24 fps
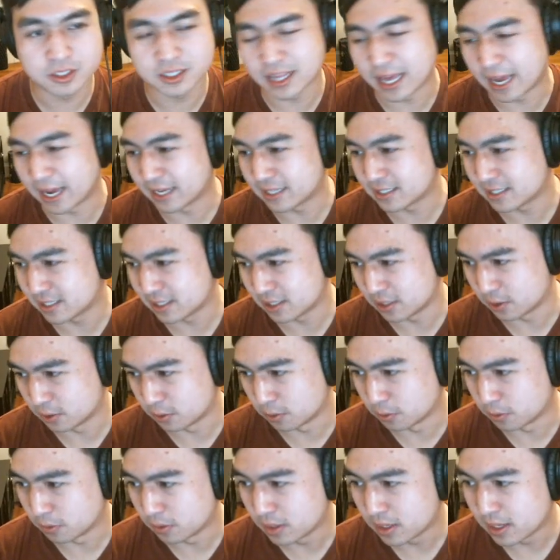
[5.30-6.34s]
thanks
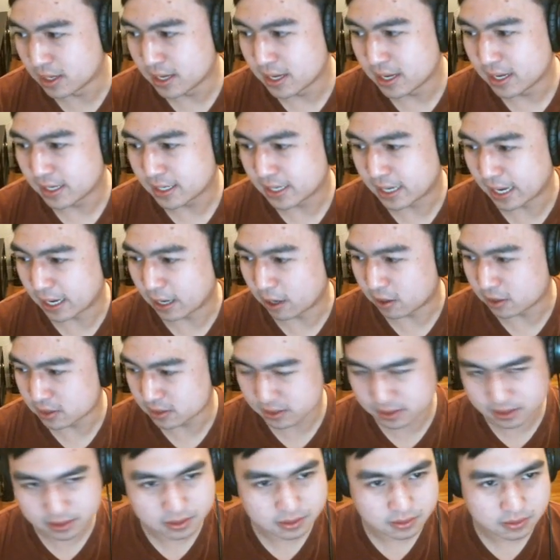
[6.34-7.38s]
to
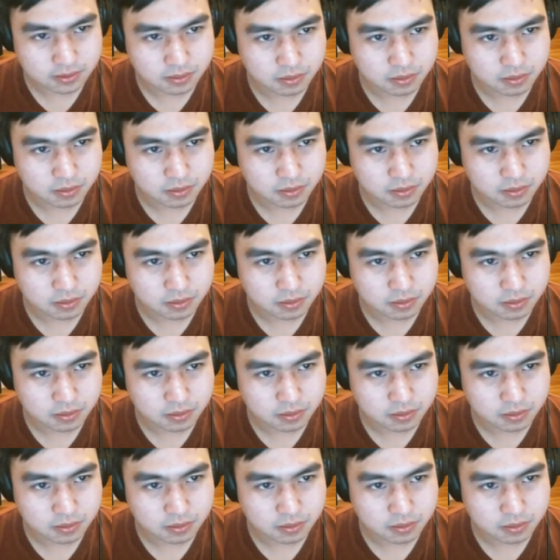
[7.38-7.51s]
kay0ss